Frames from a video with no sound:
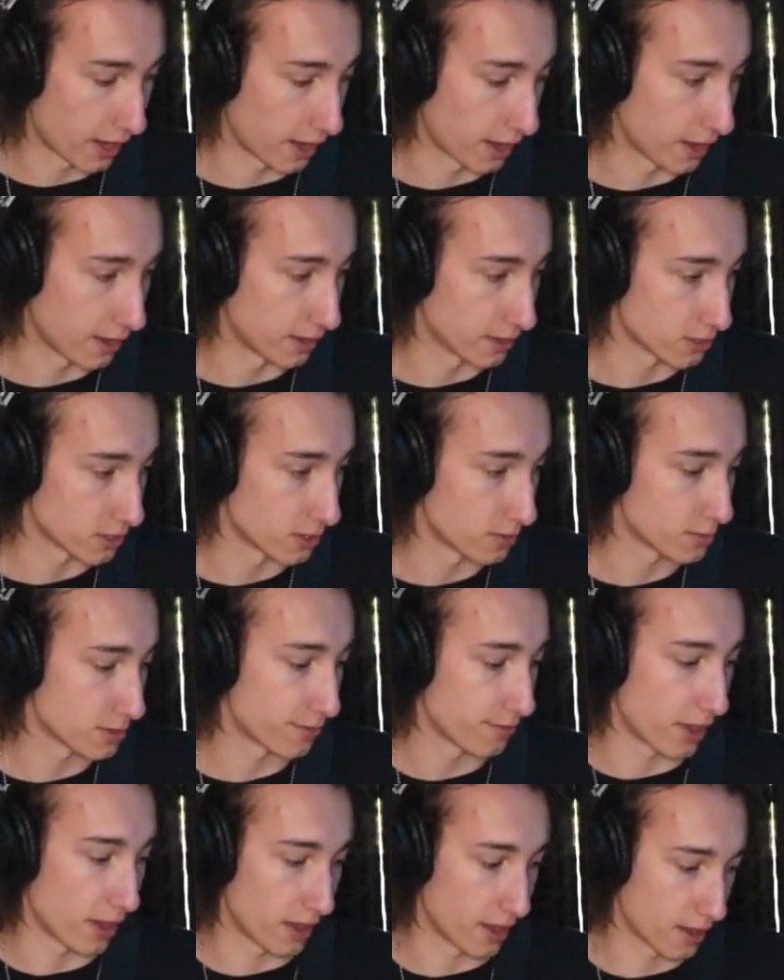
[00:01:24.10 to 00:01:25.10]
And then in terms
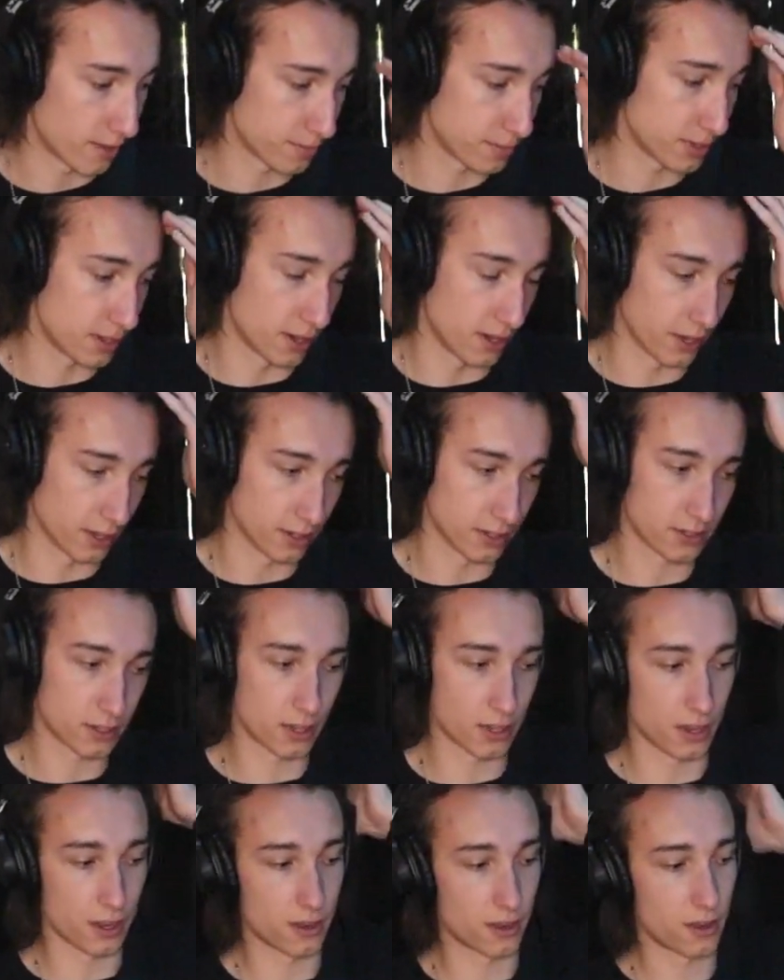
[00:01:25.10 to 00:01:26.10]
of amp settings
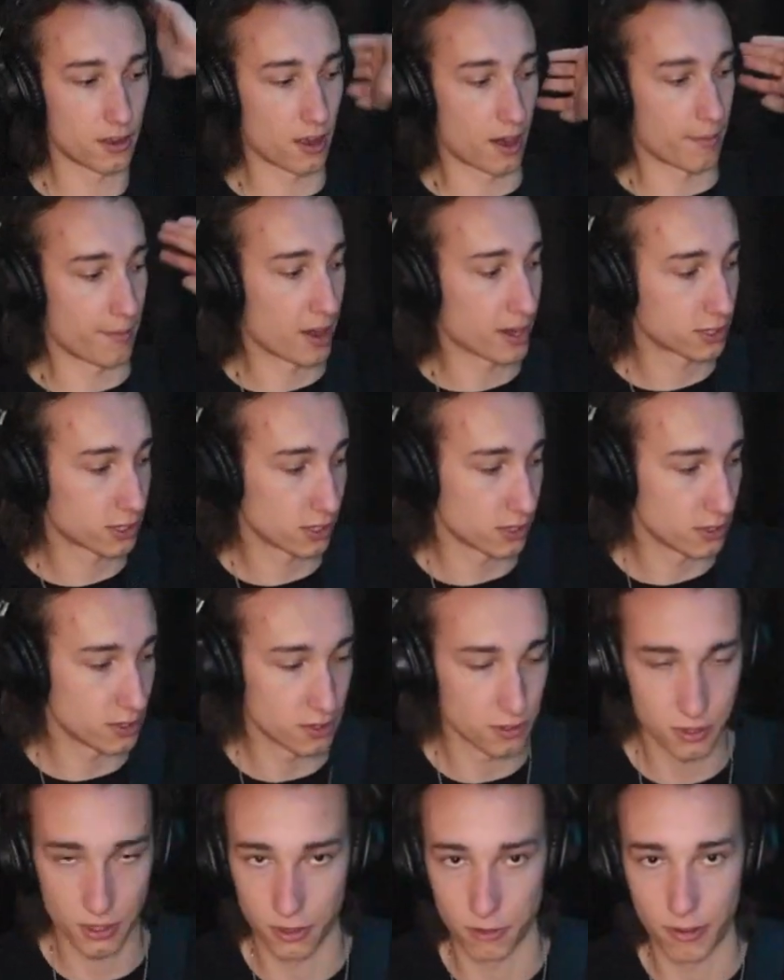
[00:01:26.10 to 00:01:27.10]
here, I'm actually
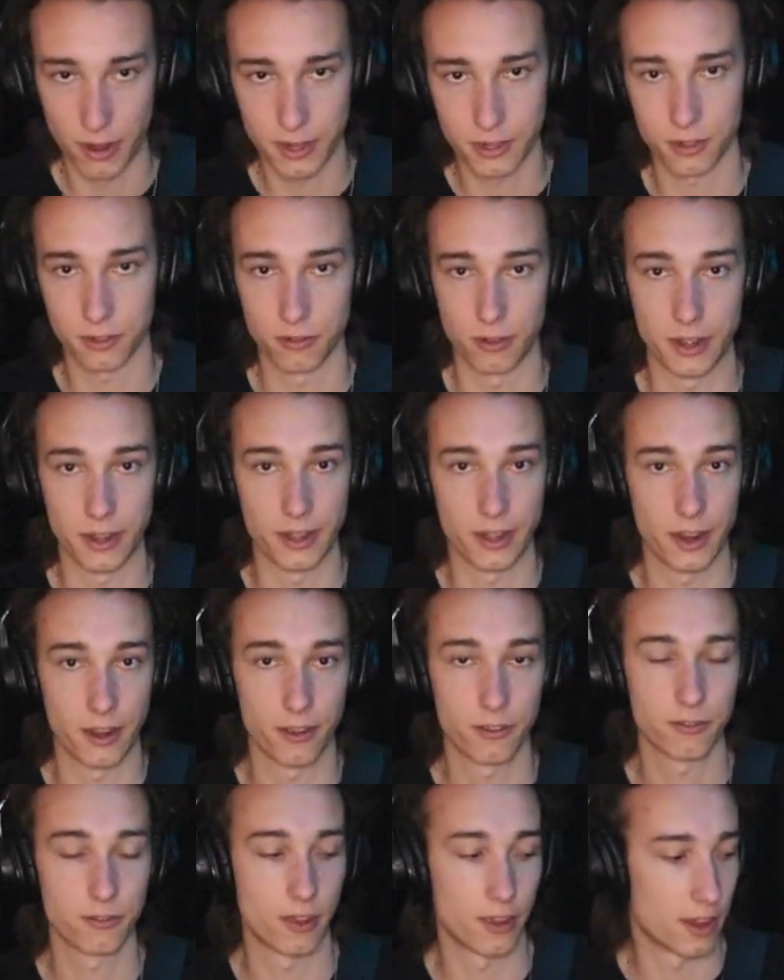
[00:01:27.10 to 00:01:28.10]
using a rental right
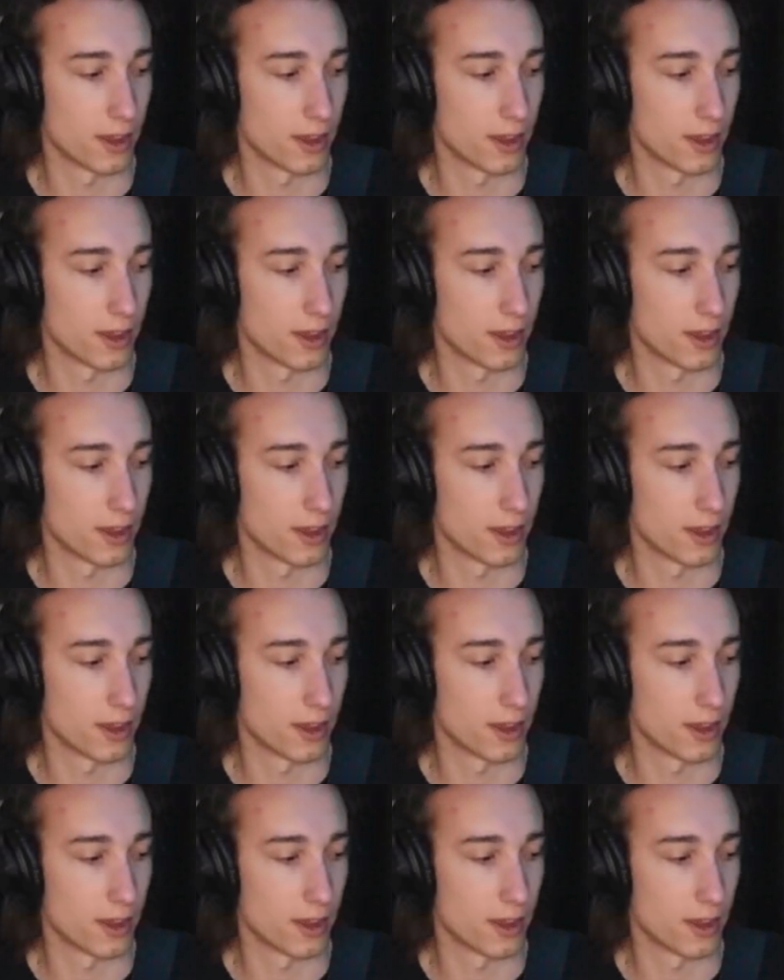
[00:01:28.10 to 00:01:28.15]
now.